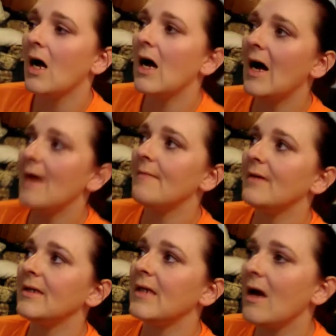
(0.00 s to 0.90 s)

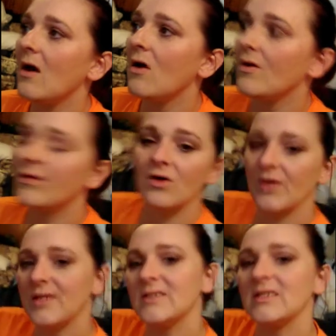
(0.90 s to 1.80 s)
Now, the
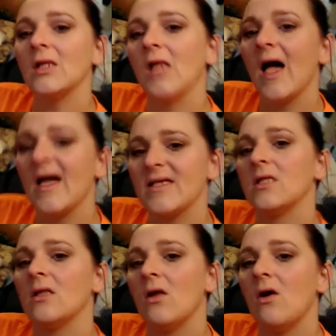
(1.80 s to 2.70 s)
greens that last
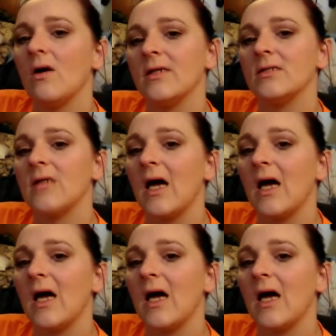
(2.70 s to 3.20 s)
the longest,